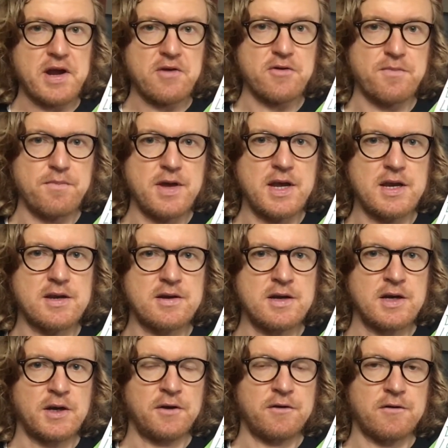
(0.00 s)
it could mean
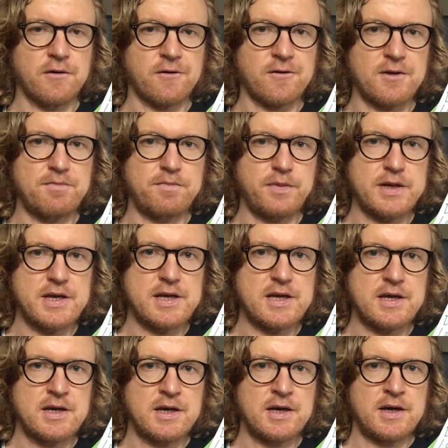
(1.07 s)
to
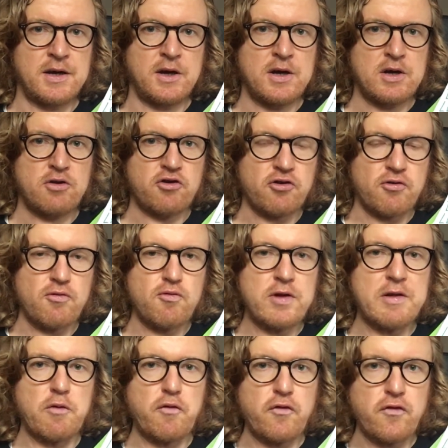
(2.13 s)
simply
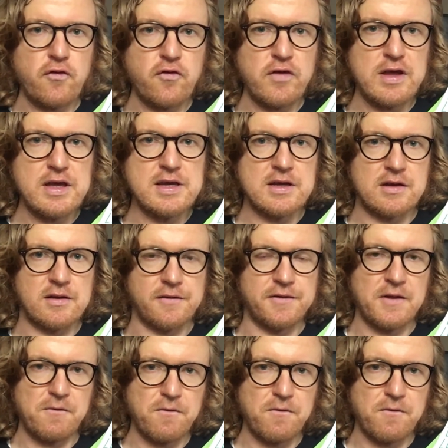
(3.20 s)
truly feel the